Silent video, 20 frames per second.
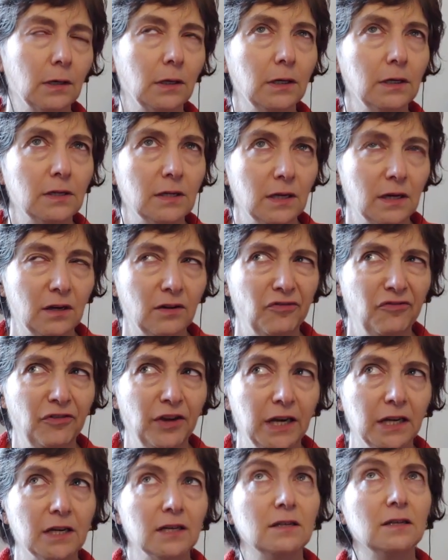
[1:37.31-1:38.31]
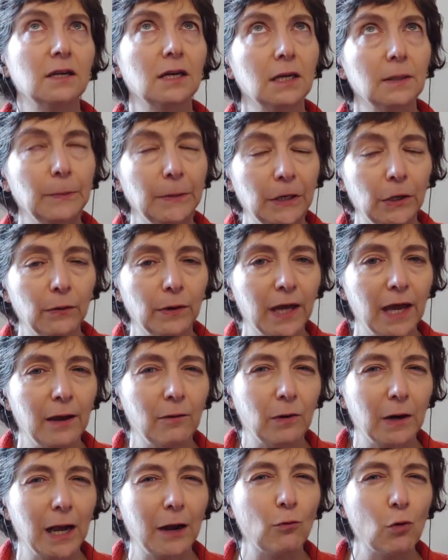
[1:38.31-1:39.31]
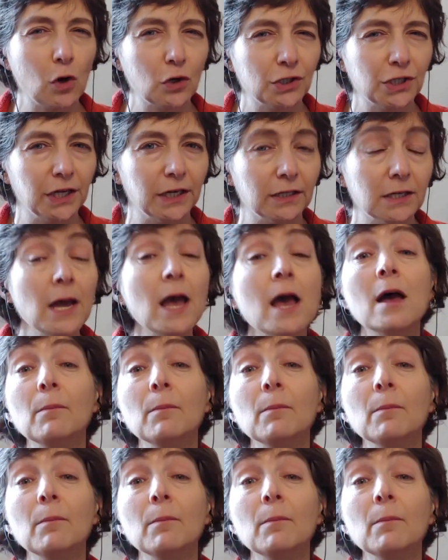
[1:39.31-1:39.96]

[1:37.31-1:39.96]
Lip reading: Is it going to fit? Is it going to be okay when I wash it?